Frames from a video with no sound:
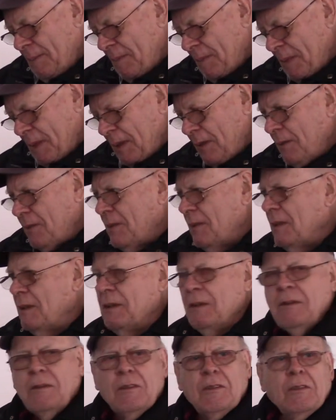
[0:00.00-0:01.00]
This
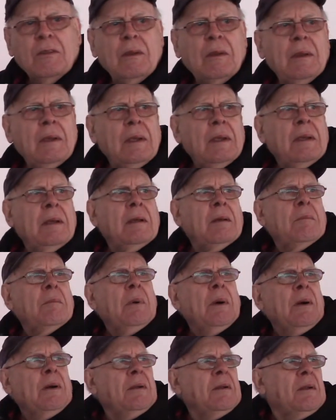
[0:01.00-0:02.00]
is
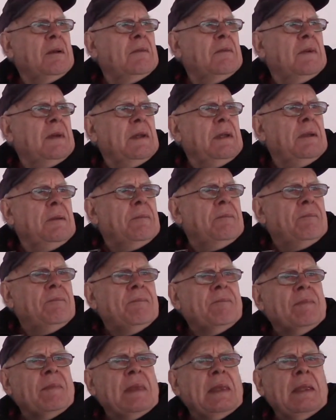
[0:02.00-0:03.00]
part of a
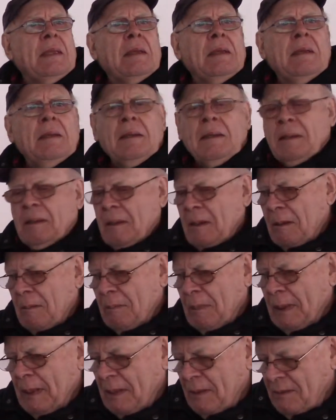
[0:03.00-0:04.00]

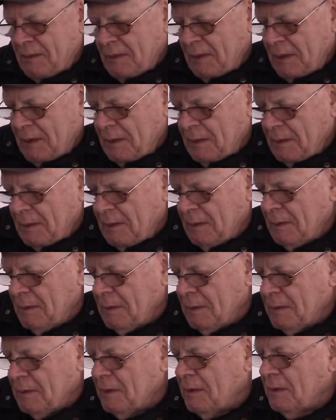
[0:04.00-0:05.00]
complex in
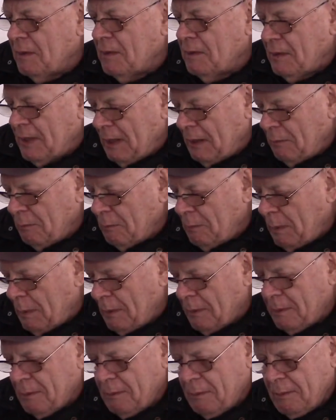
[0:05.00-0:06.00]
the town
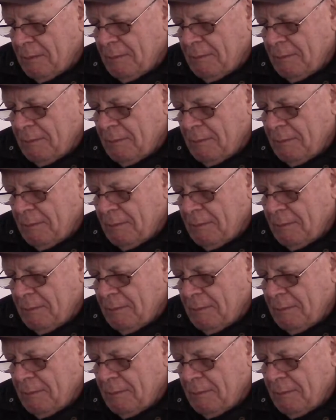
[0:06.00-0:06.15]
park